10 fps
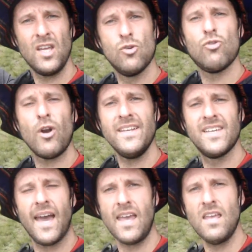the
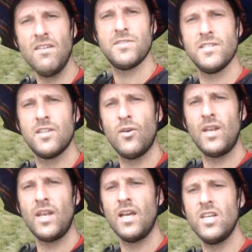Great Cave as it's
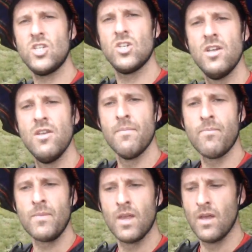known in English.
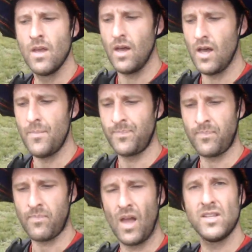
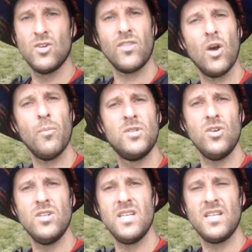I took the
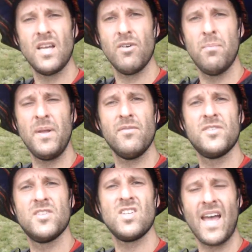opportunity to have a bit
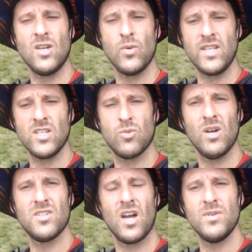of sandwich
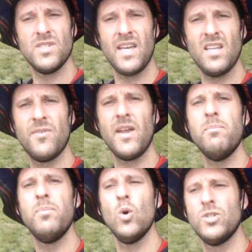whilst I was here. It's very
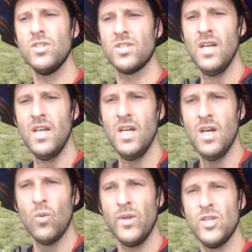important
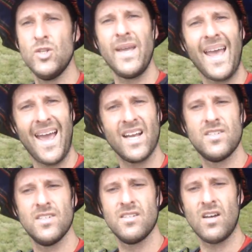when you're doing
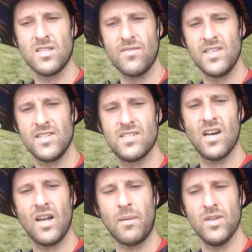exercise of this
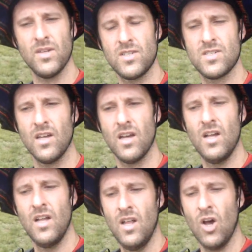type that's
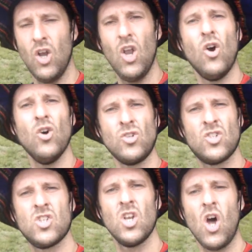a long
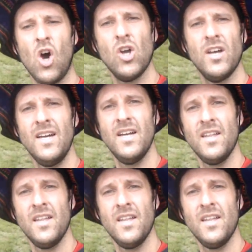slog